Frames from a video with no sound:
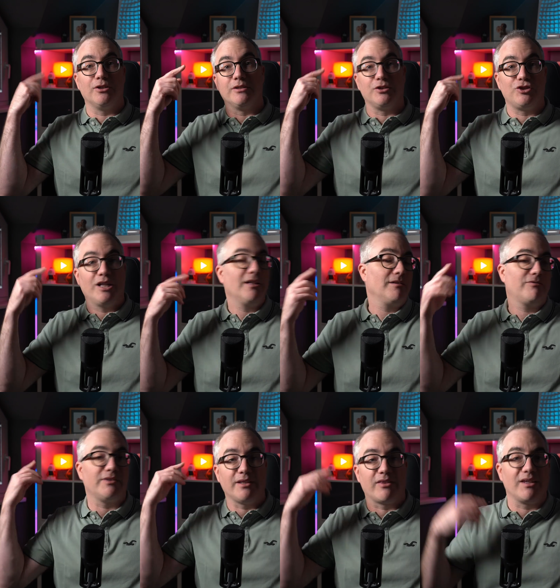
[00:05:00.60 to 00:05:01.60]
on the shelf
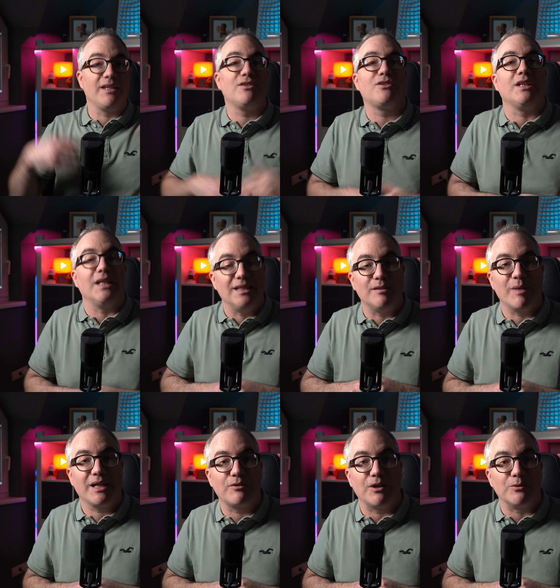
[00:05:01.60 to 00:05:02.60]
and things in the
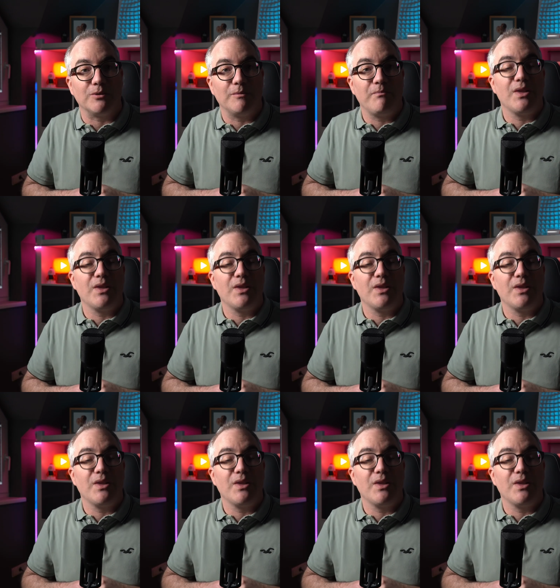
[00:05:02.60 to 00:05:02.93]
background.